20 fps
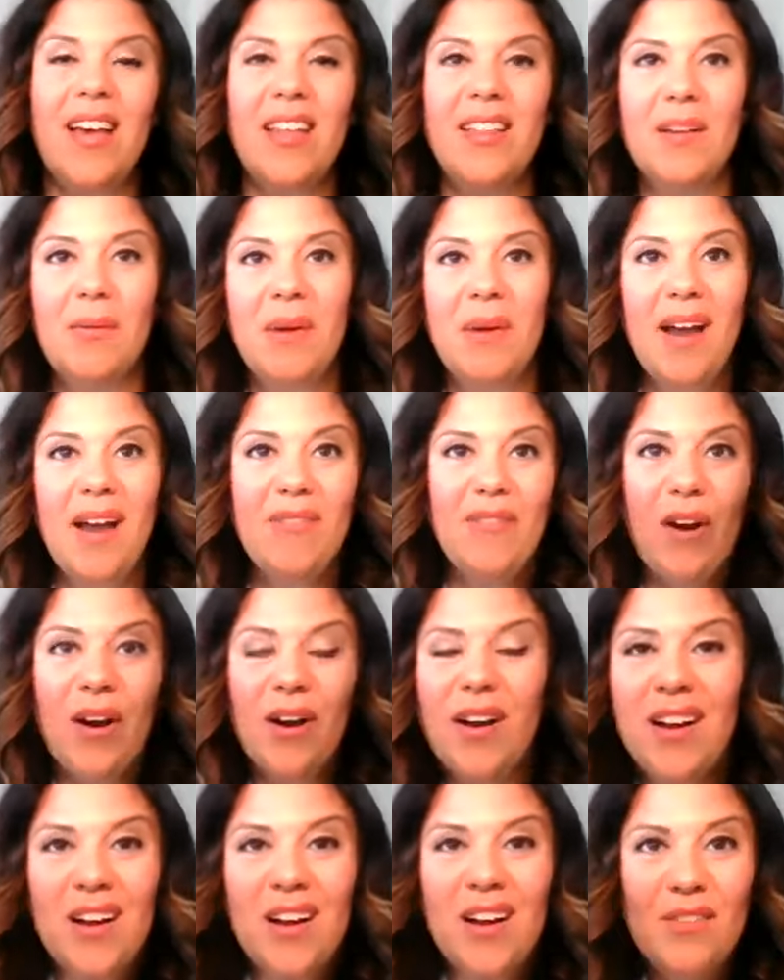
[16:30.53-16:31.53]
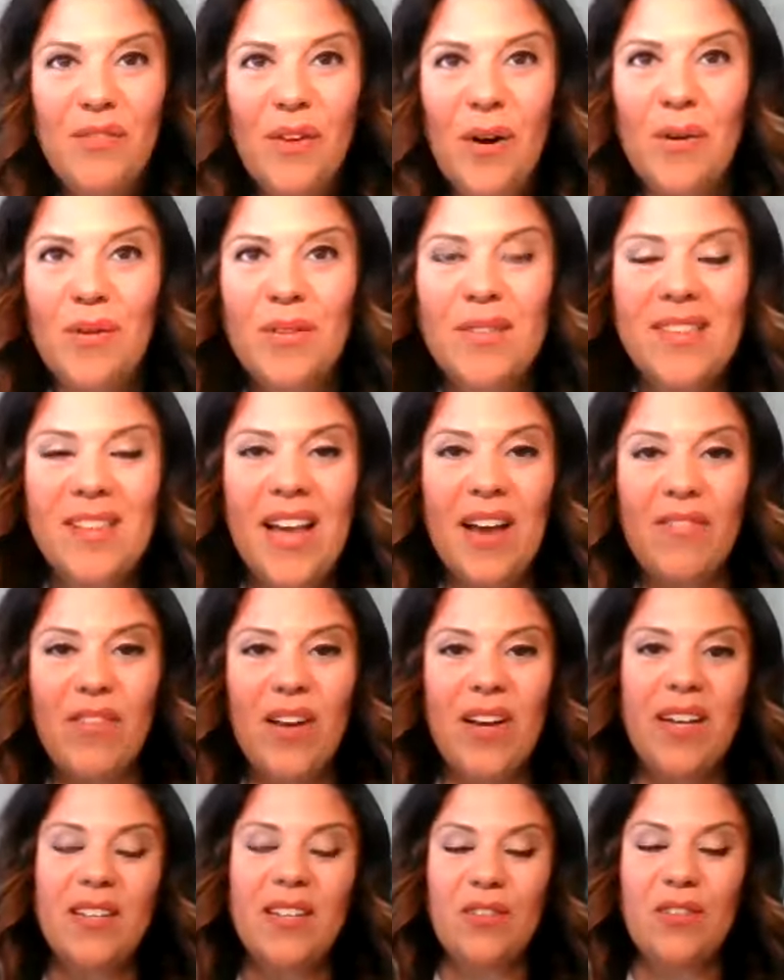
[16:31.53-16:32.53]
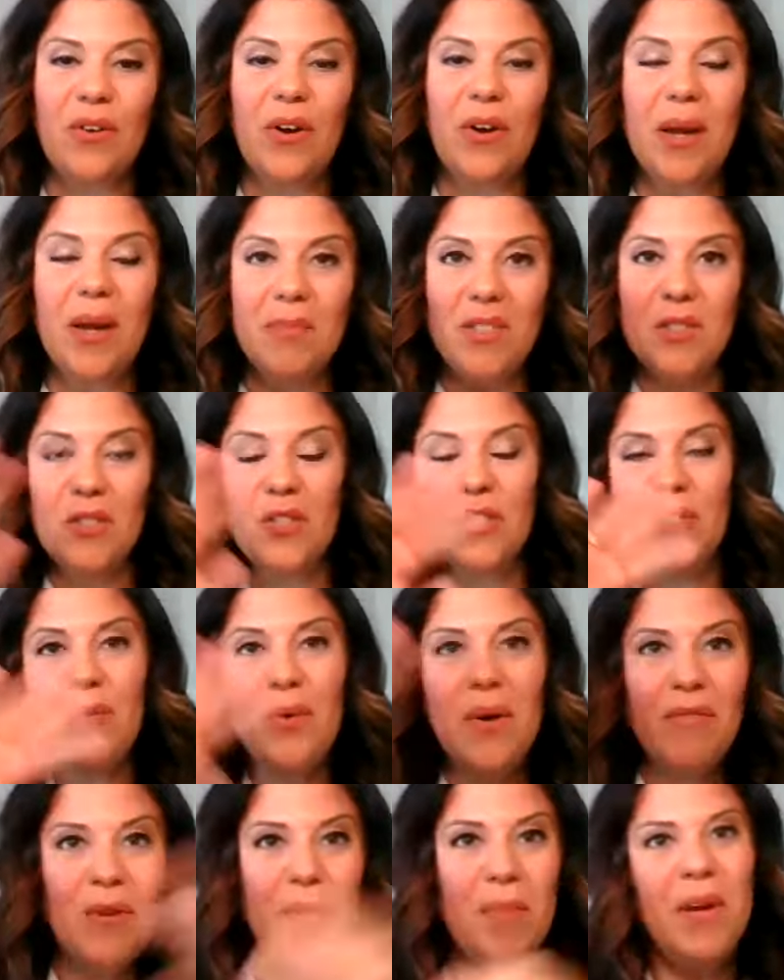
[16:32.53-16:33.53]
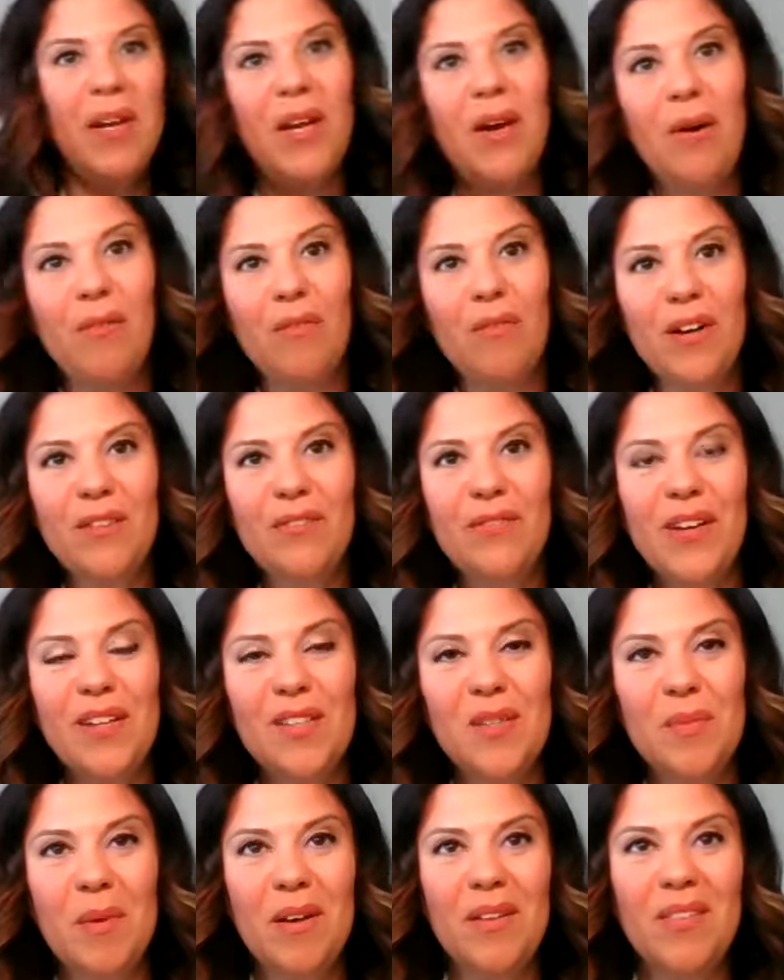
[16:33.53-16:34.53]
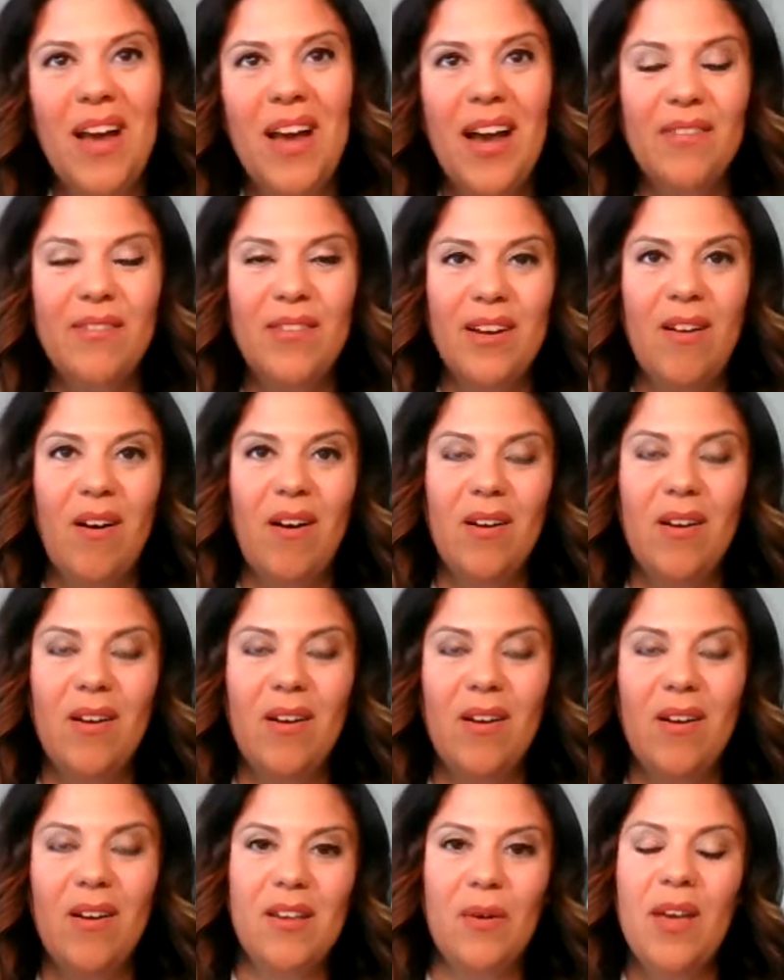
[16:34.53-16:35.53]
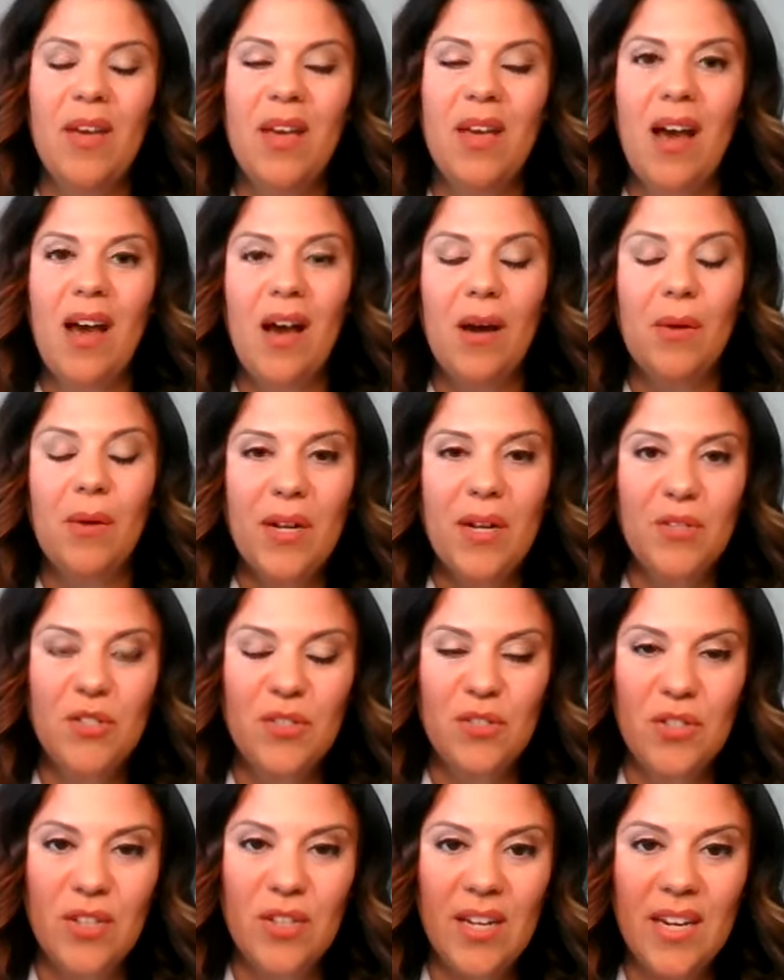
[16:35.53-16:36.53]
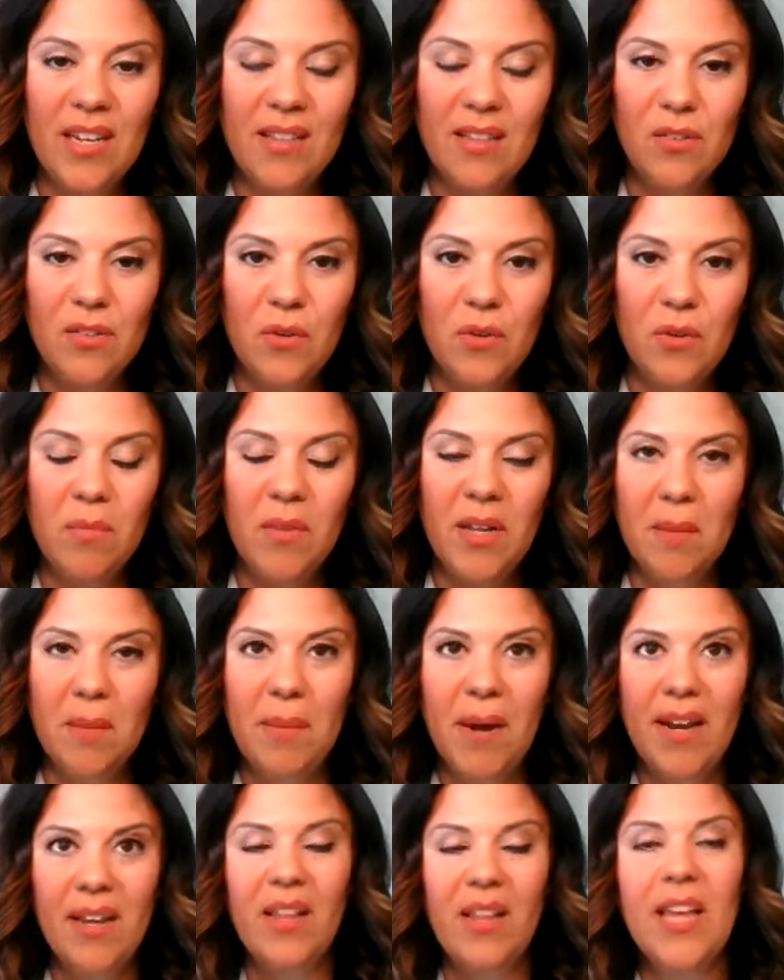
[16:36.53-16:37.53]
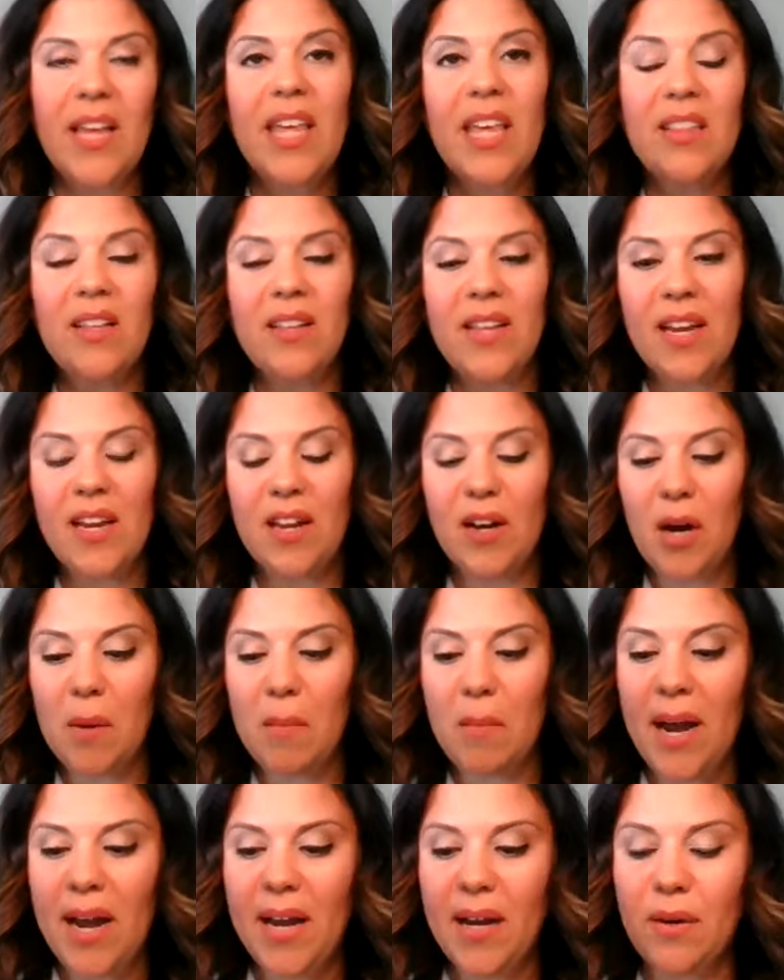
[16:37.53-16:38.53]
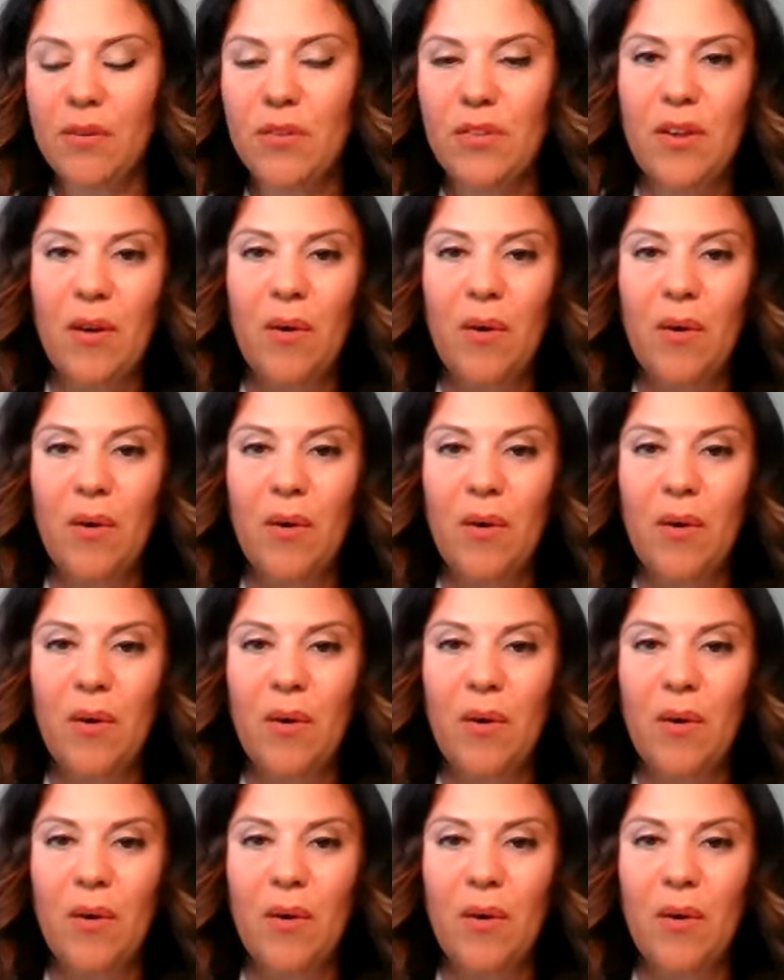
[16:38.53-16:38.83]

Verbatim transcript: And then we have our phones live on Instagram to shoo everybody over to Facebook Live, and also register to get the Zoom link by clicking the link in our bio.